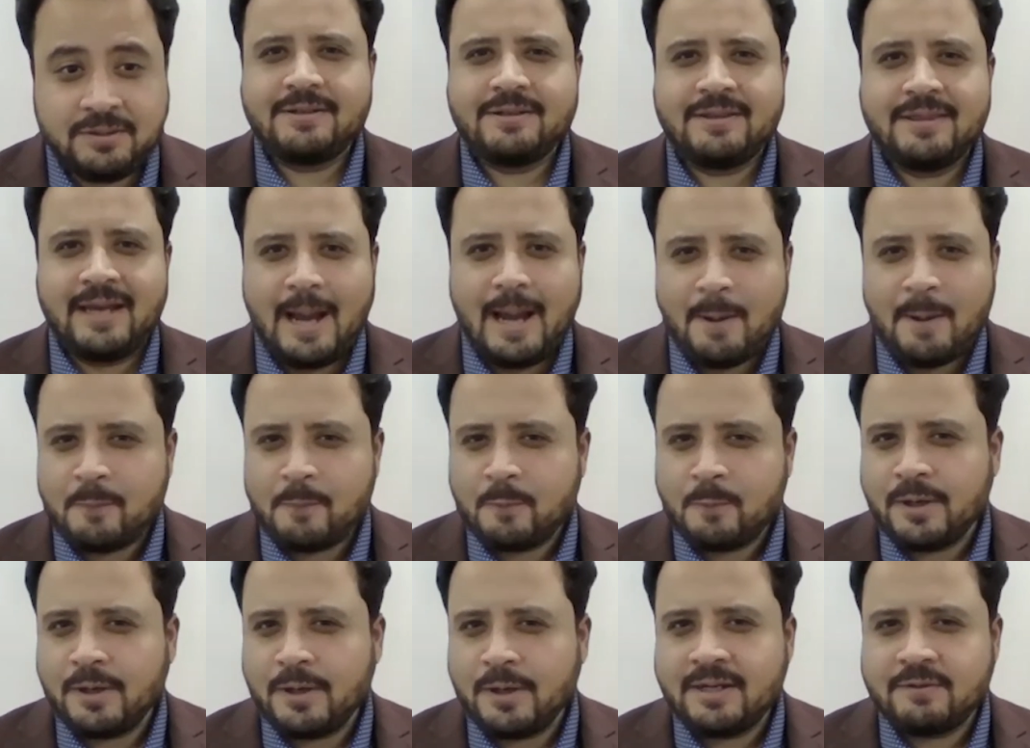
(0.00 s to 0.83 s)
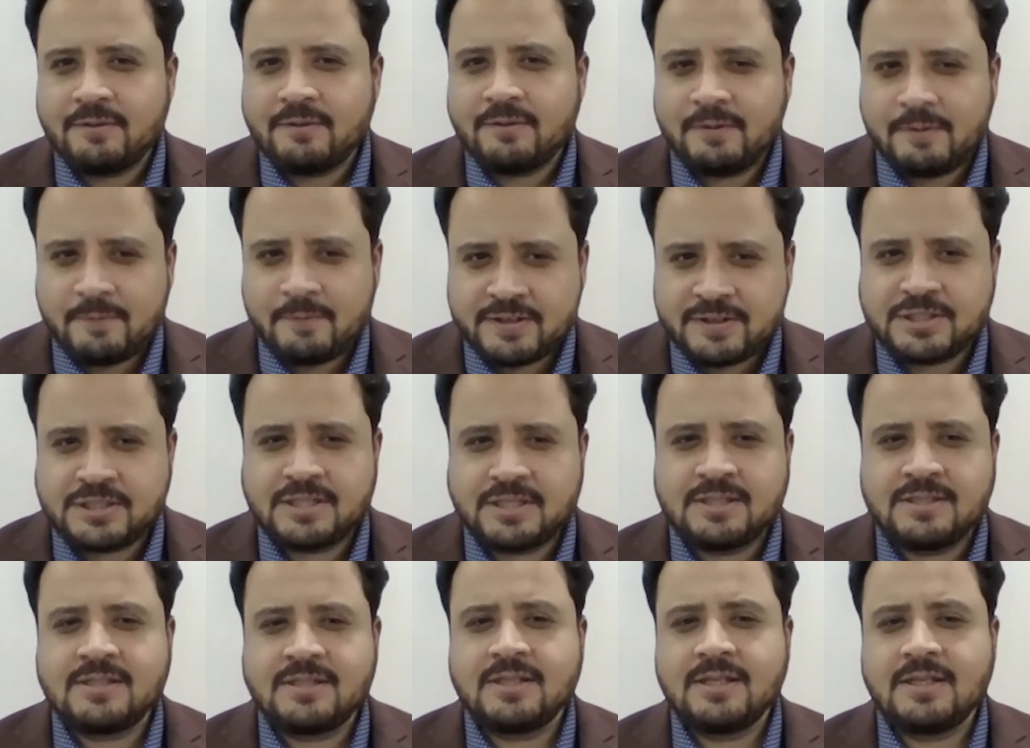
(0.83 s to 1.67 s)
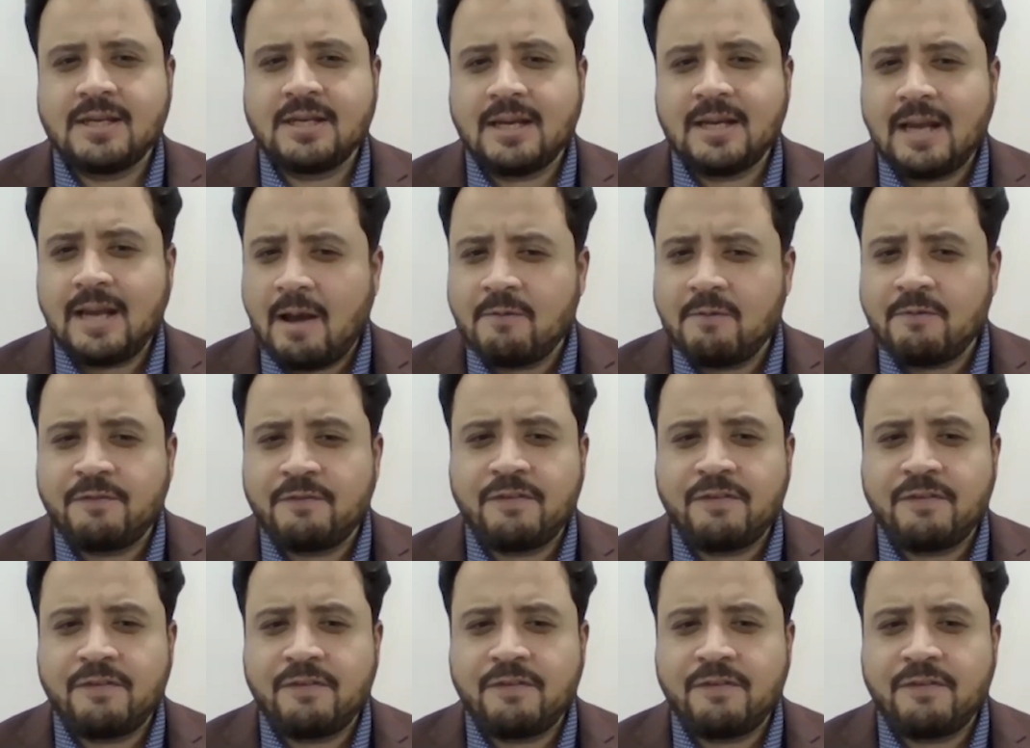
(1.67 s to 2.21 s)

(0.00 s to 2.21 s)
The upward revisions come